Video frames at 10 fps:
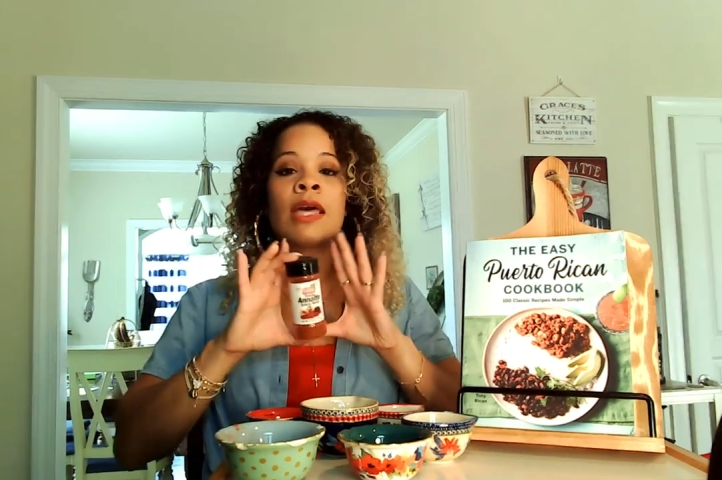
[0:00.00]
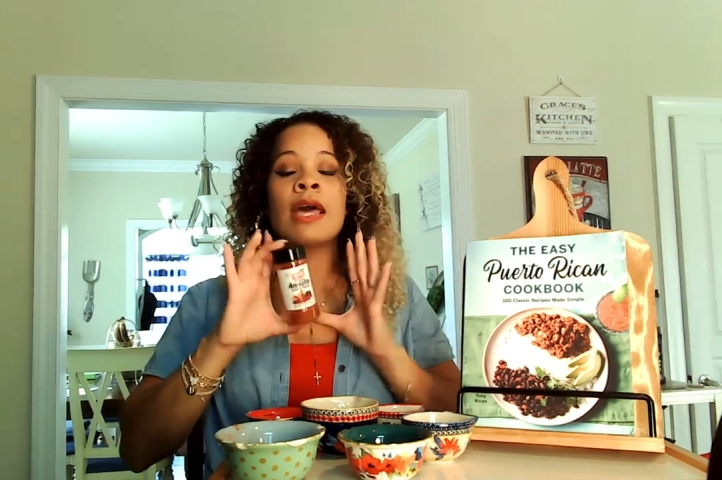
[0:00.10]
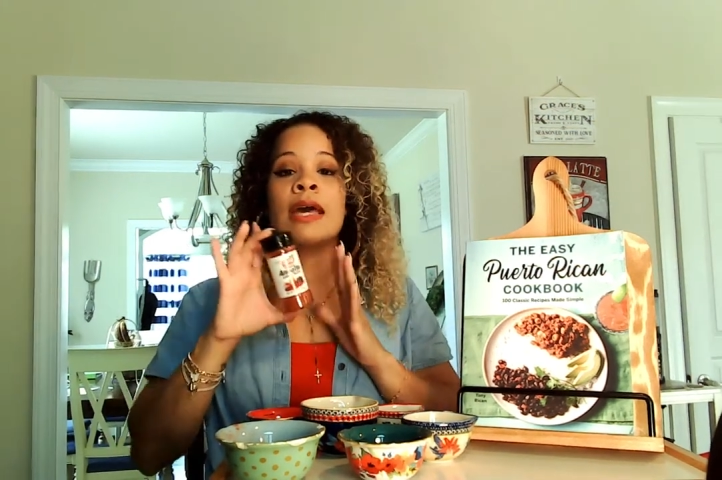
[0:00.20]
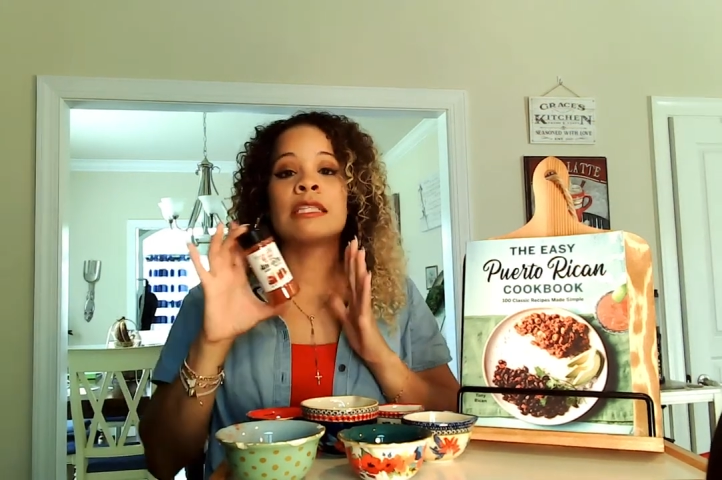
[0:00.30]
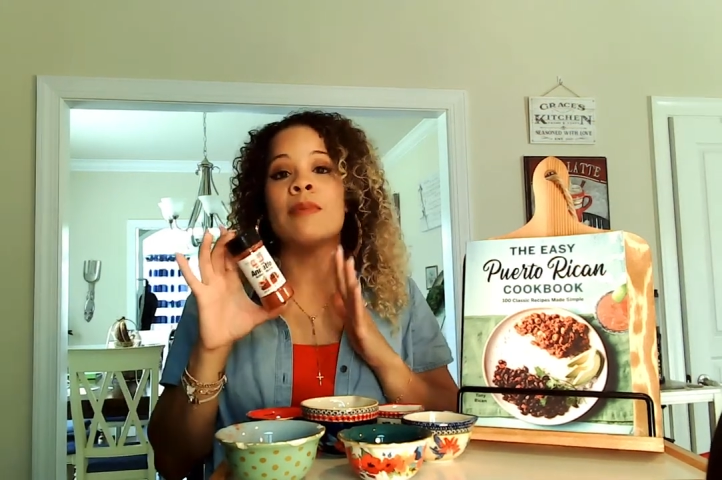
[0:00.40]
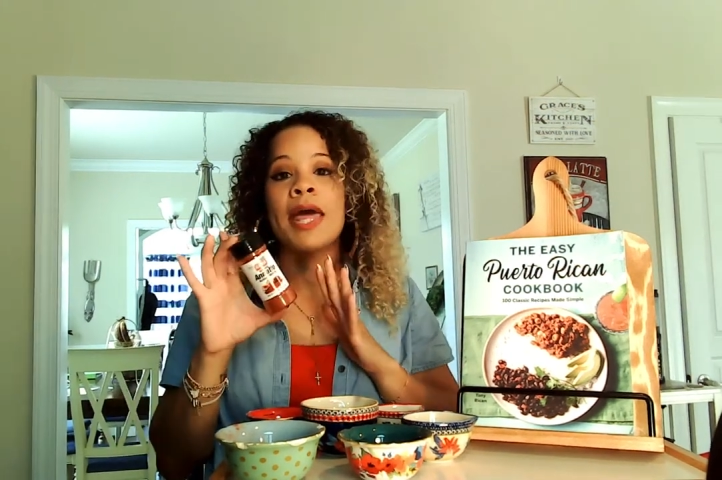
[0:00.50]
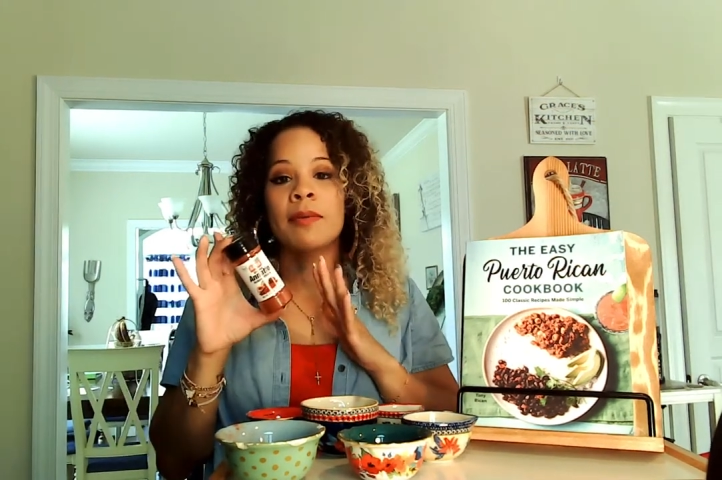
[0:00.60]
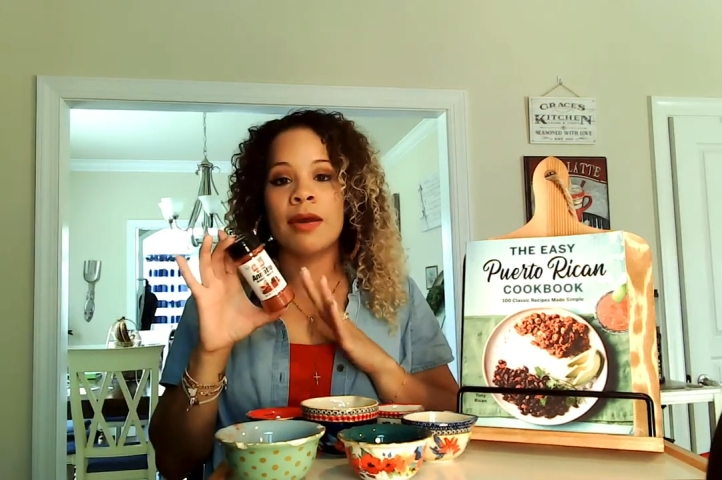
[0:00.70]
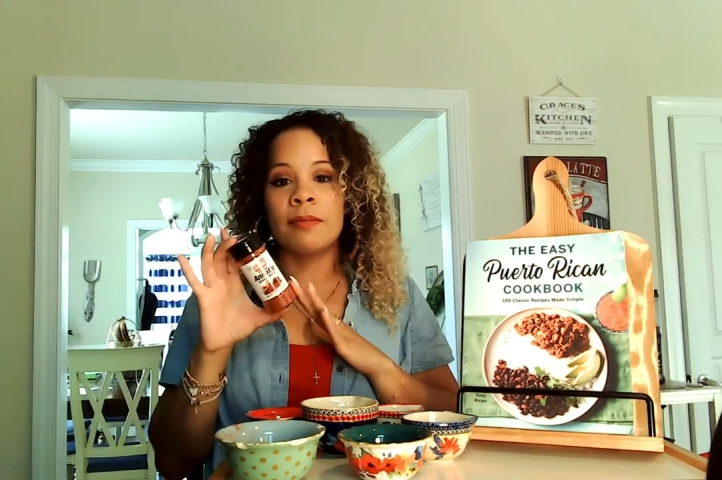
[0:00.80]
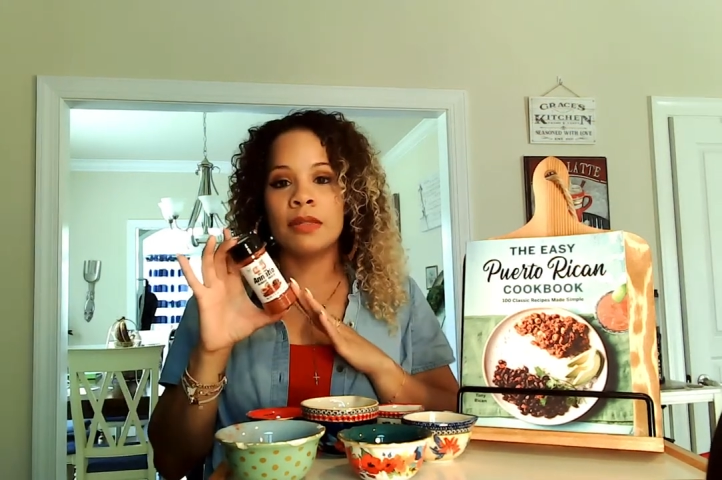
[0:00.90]
Hispanic
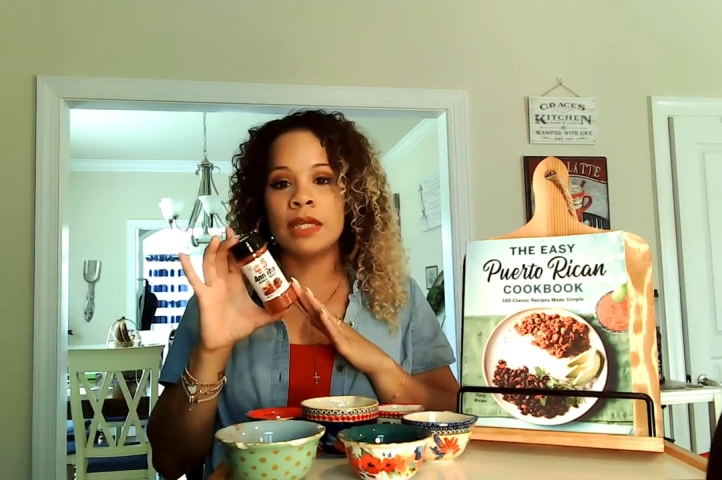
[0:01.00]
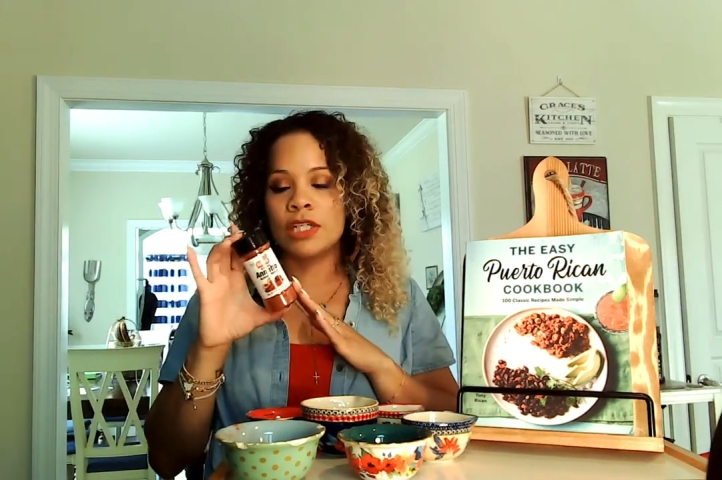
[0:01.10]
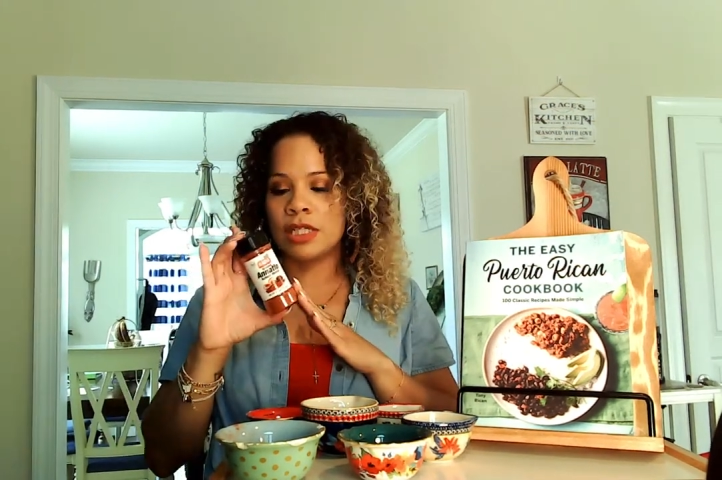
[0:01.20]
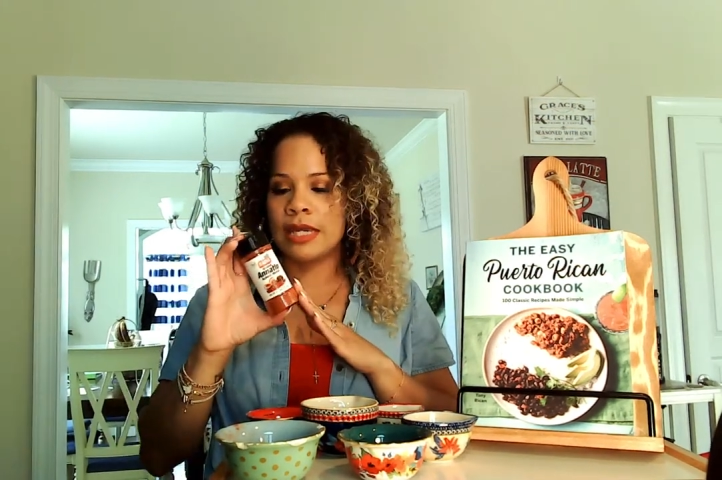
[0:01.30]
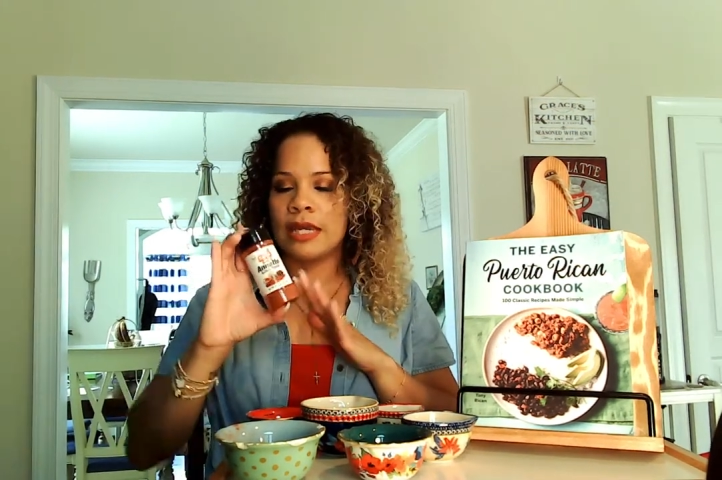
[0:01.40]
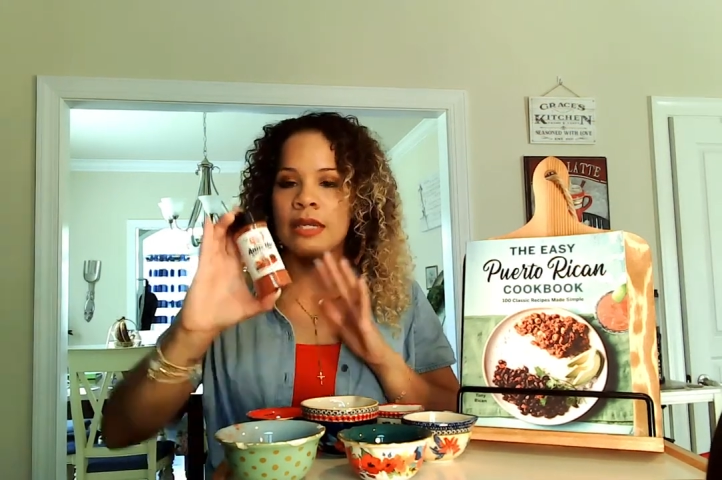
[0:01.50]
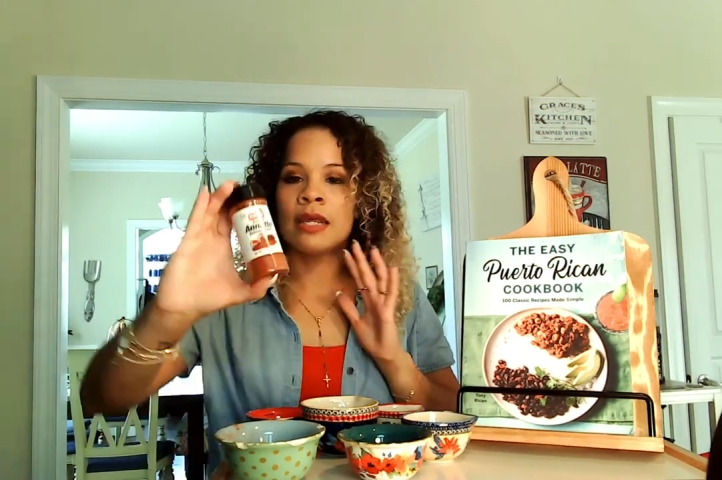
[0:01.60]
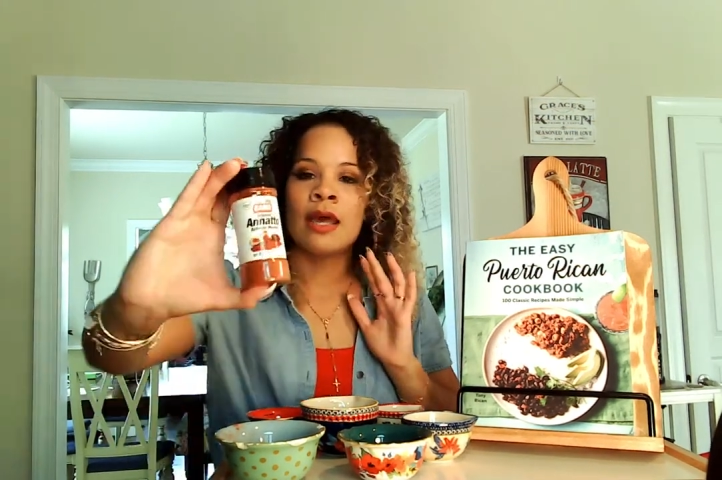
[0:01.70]
population